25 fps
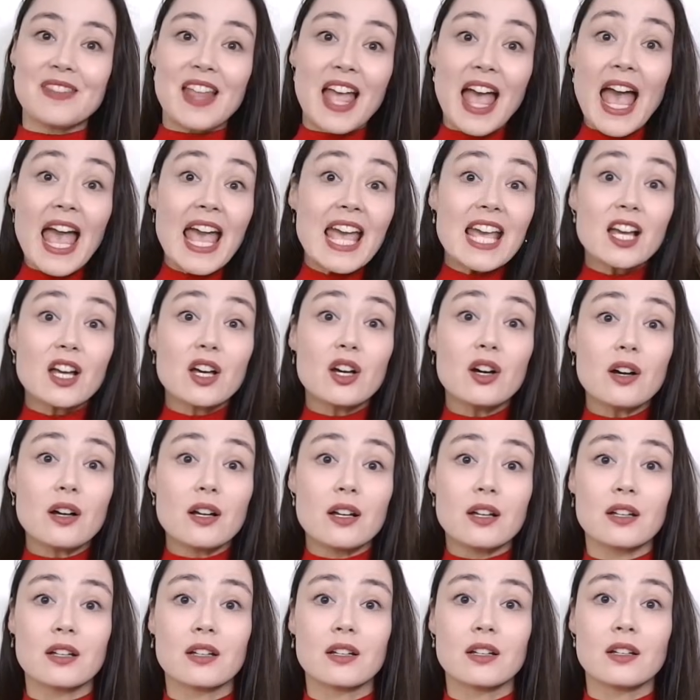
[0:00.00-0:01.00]
A
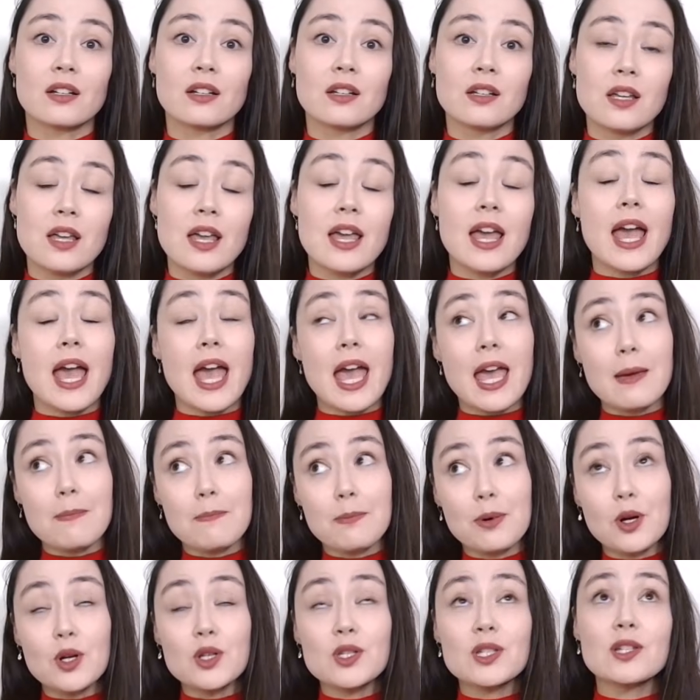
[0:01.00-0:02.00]
cook. A
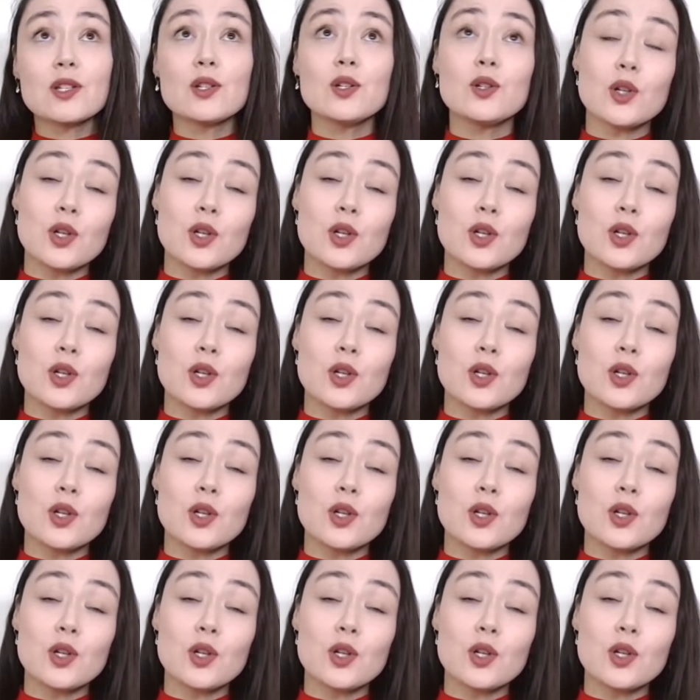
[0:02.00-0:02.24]
person who